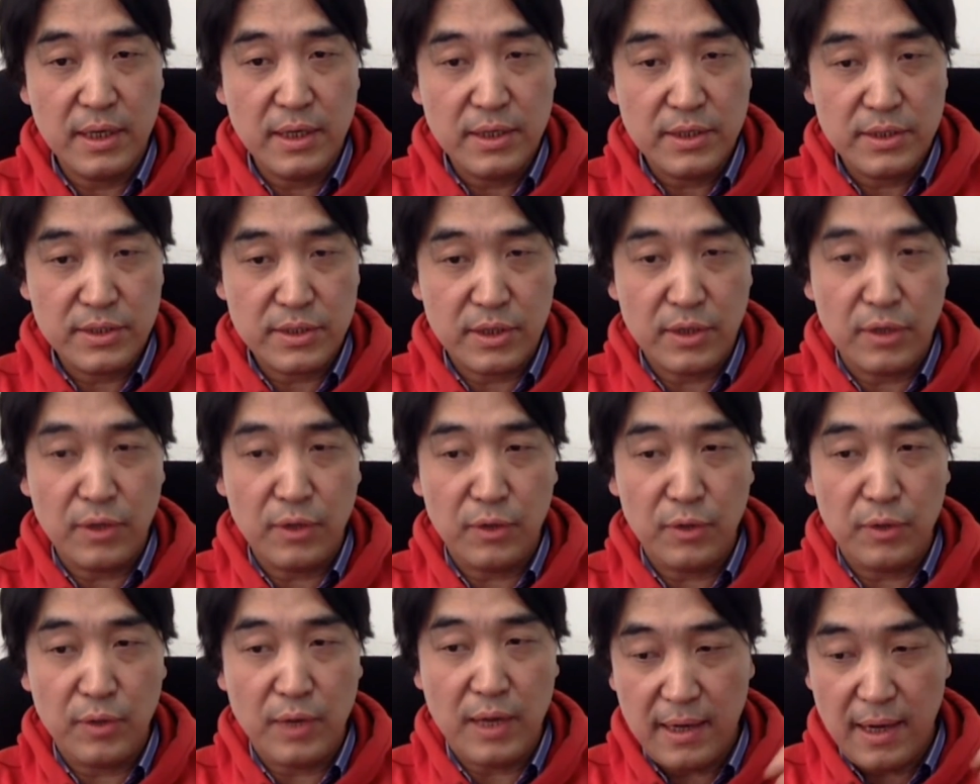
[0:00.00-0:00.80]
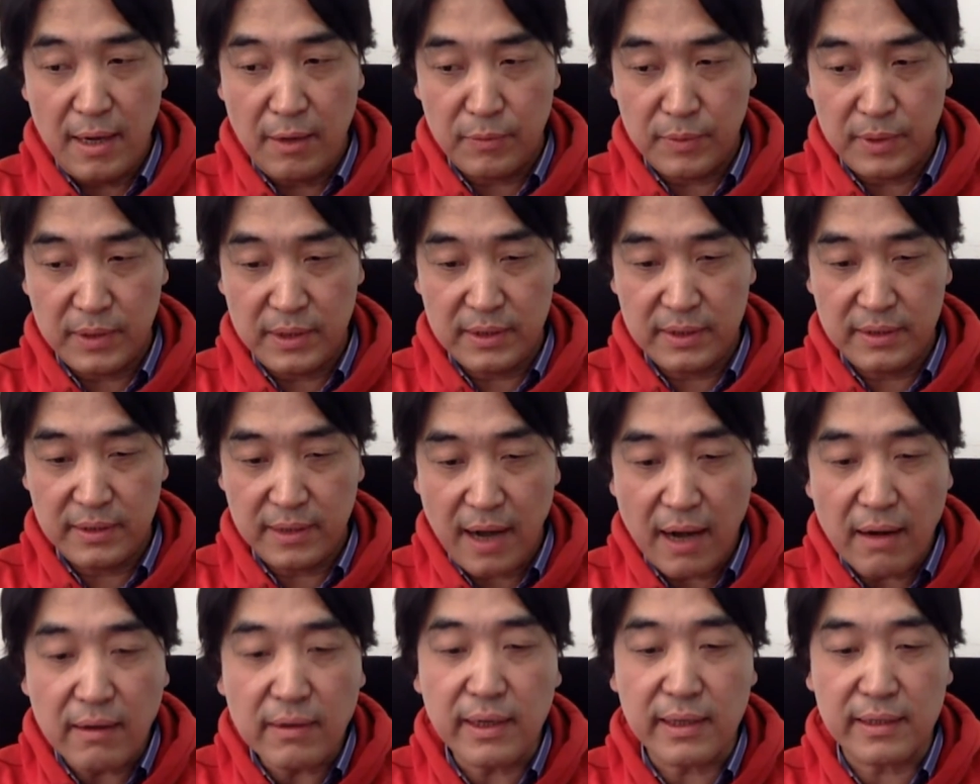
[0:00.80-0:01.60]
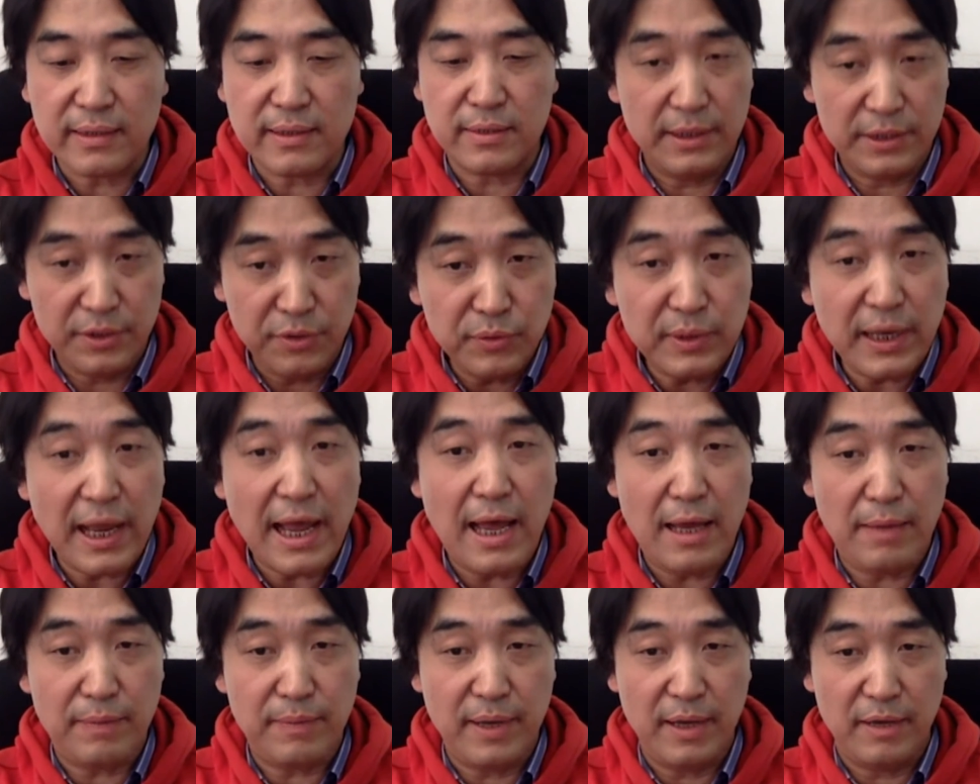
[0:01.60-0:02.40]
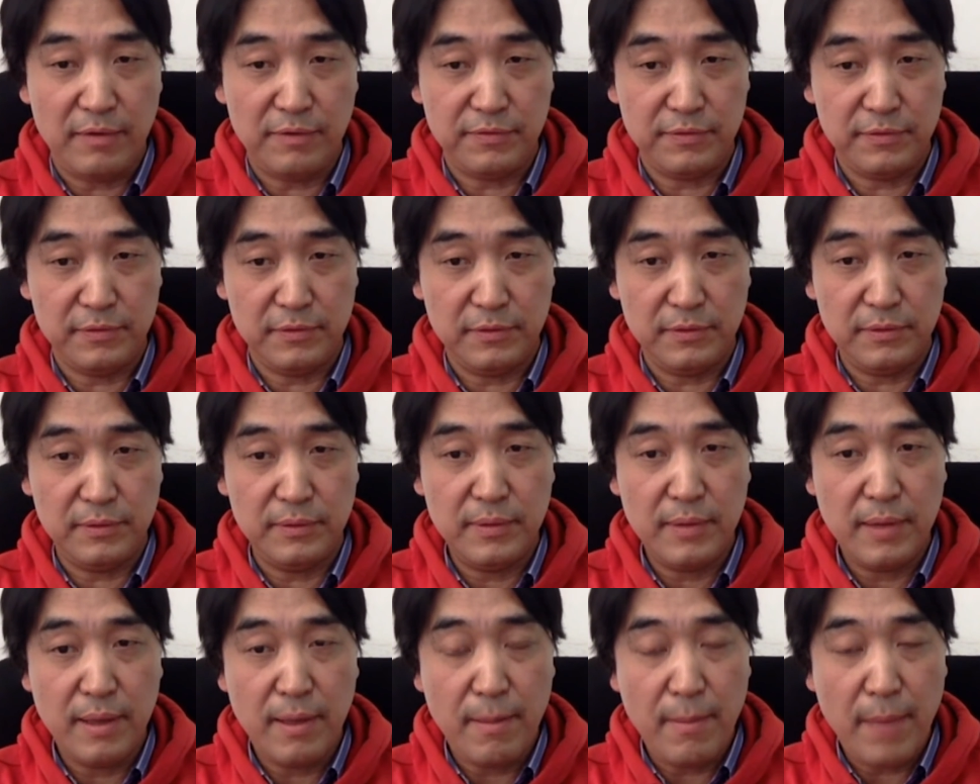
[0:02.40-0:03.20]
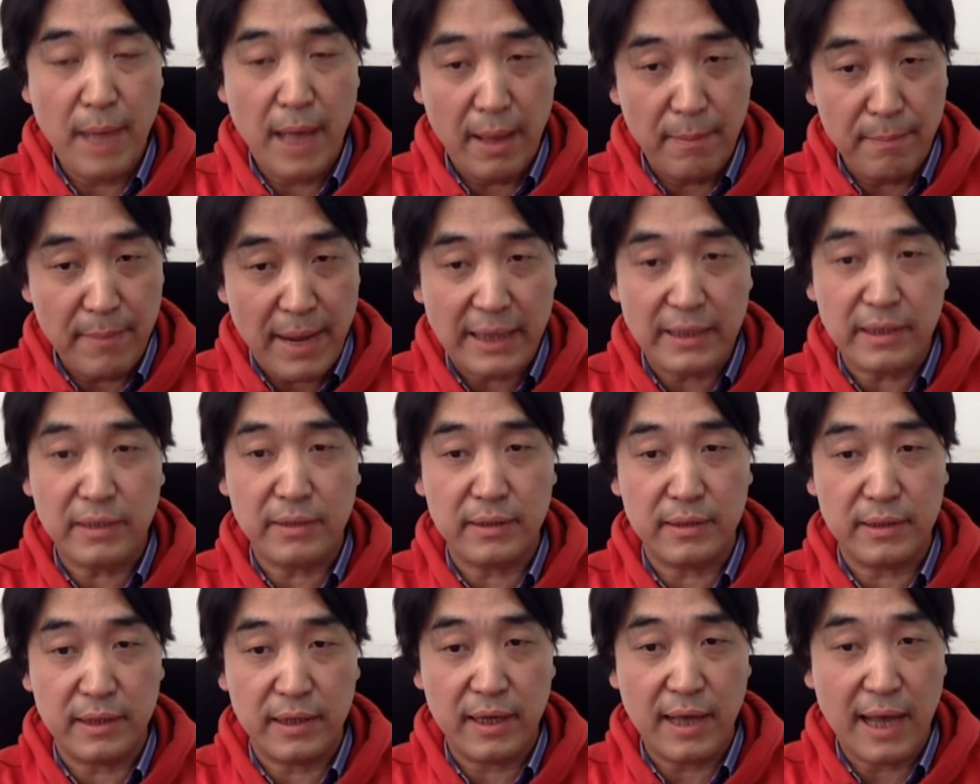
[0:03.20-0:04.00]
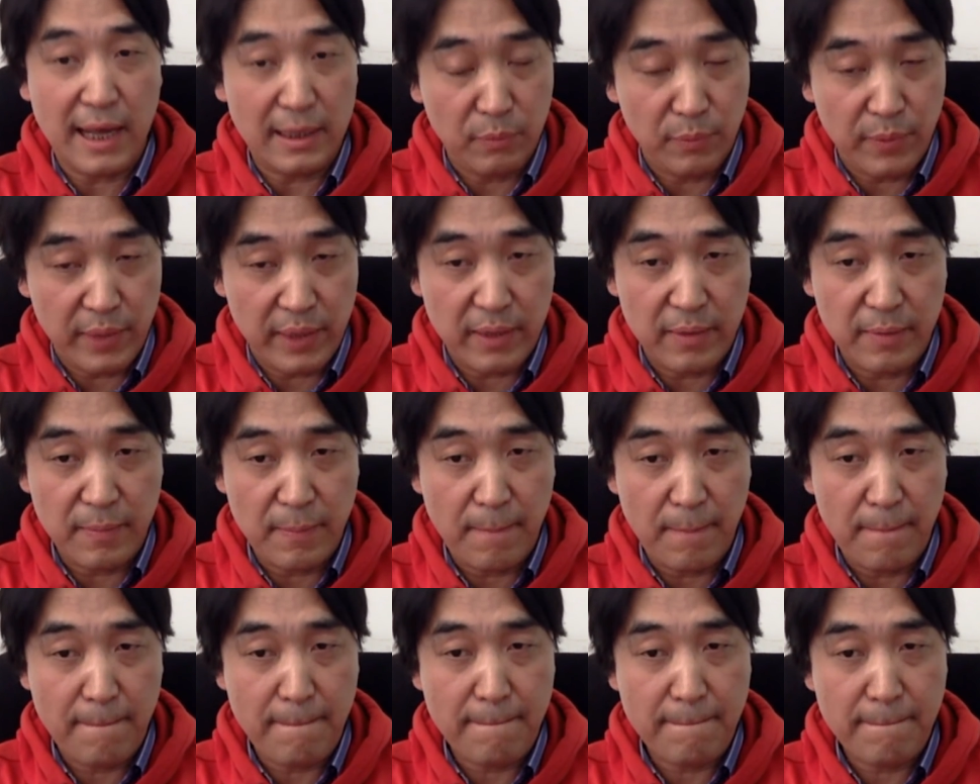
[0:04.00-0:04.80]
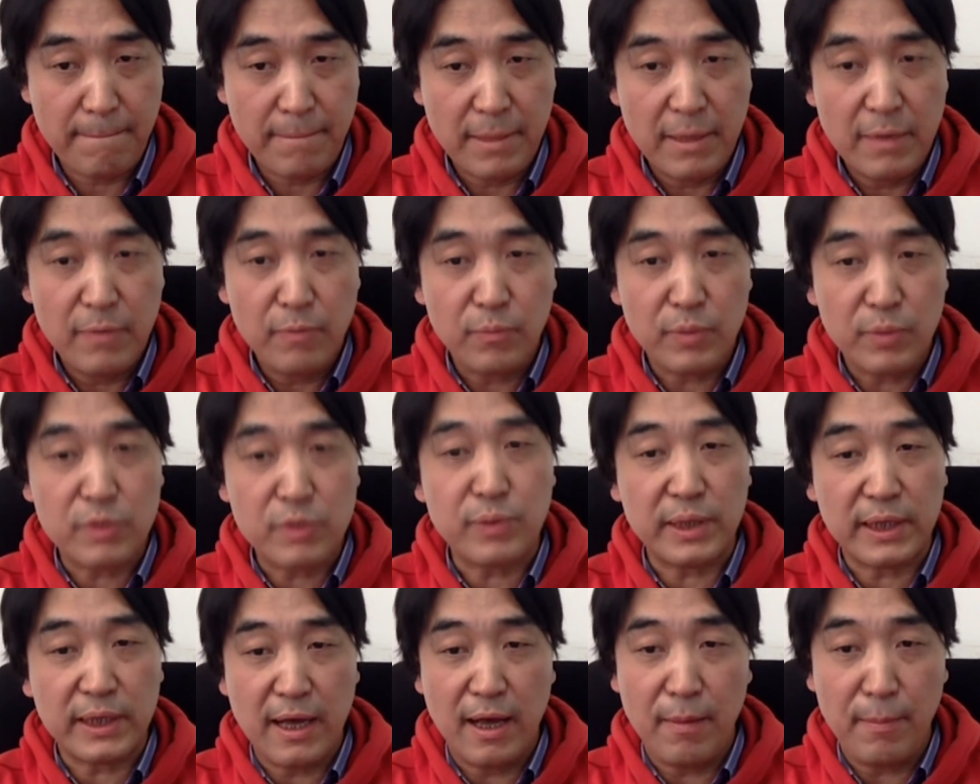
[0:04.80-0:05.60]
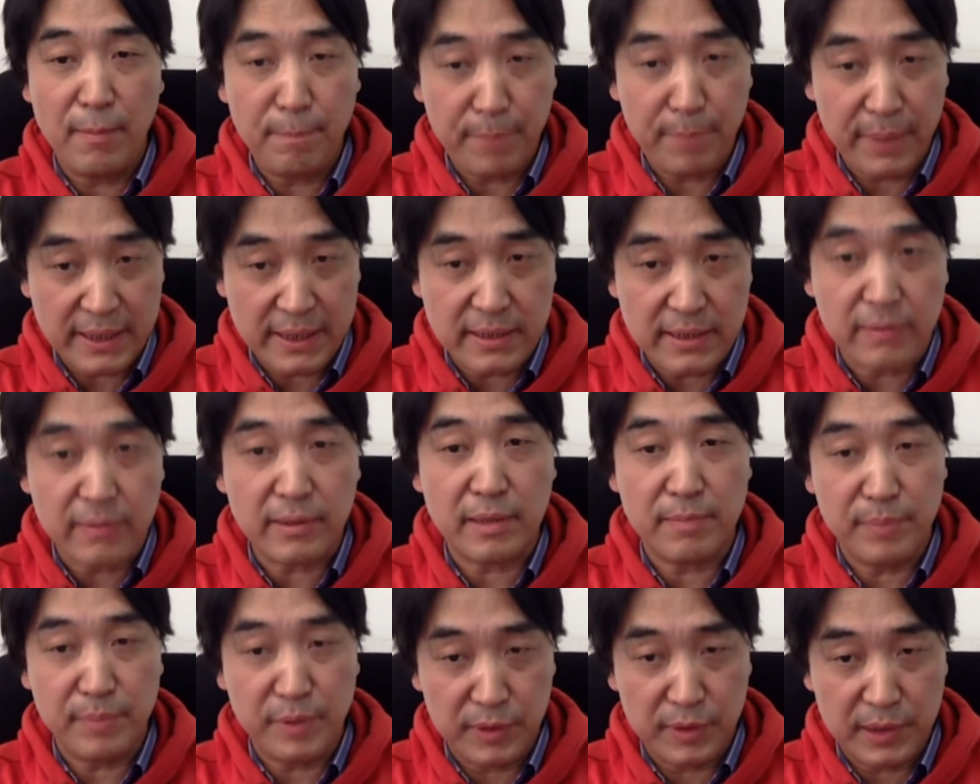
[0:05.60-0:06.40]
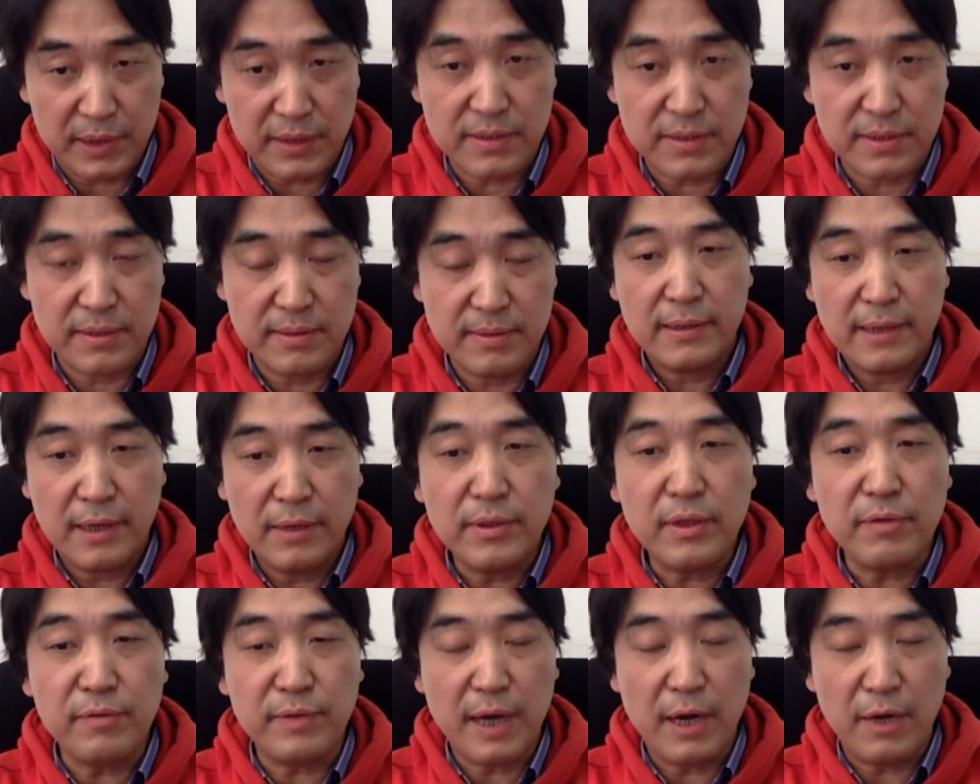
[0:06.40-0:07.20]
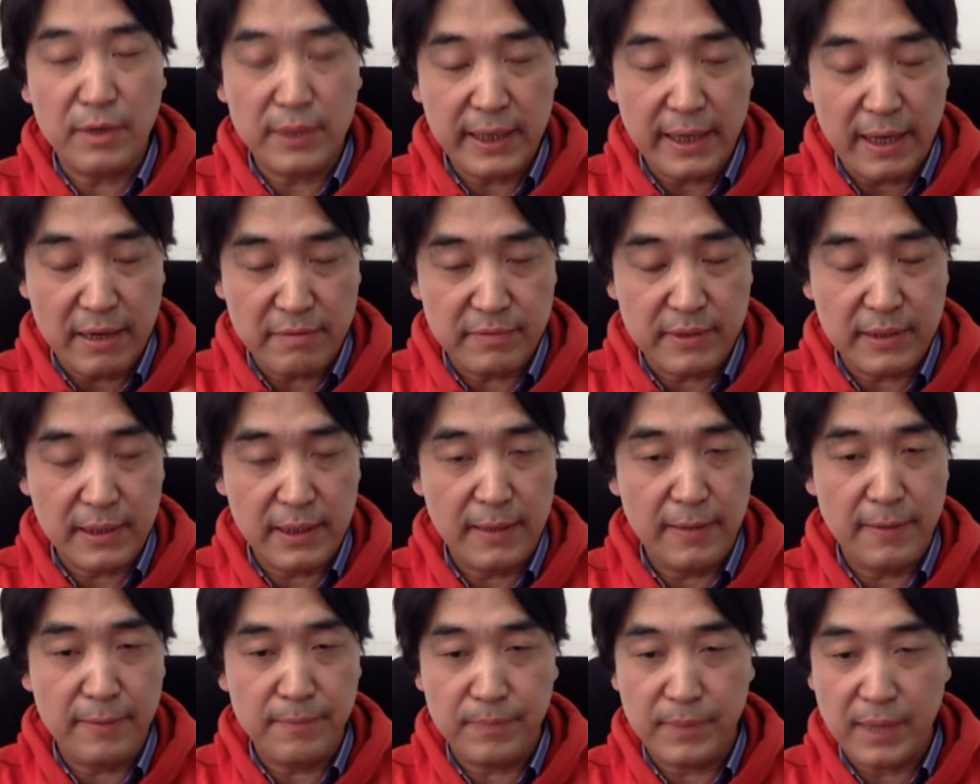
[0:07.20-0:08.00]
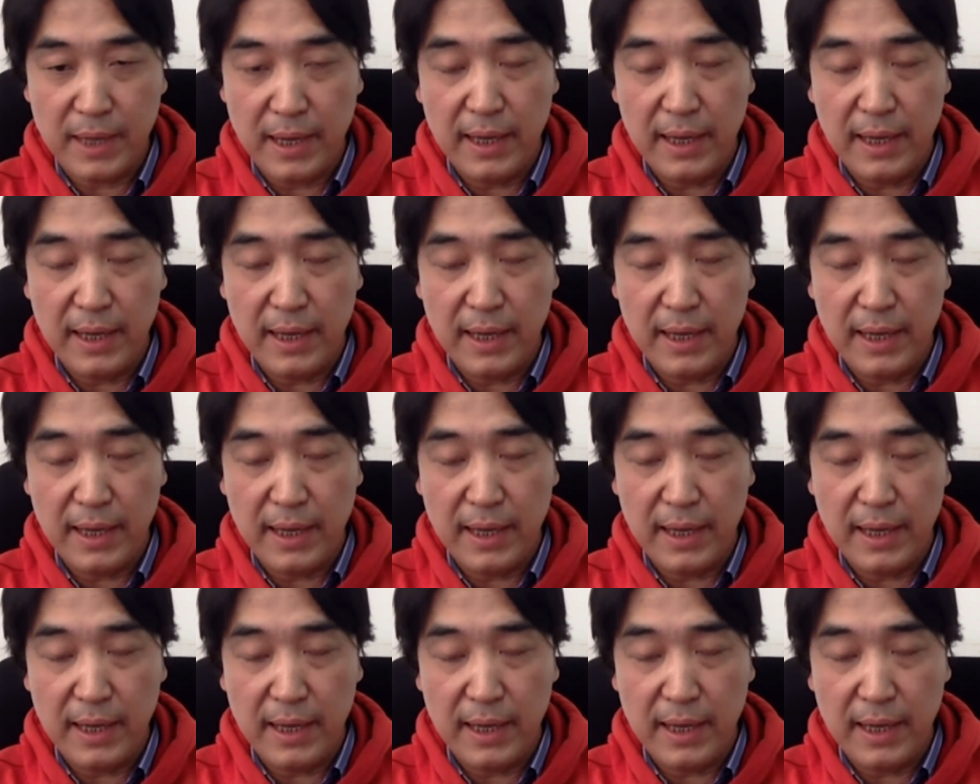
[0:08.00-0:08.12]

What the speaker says: So our target new type of mining hardware, which we call Bayesian computers. Currently, we already have a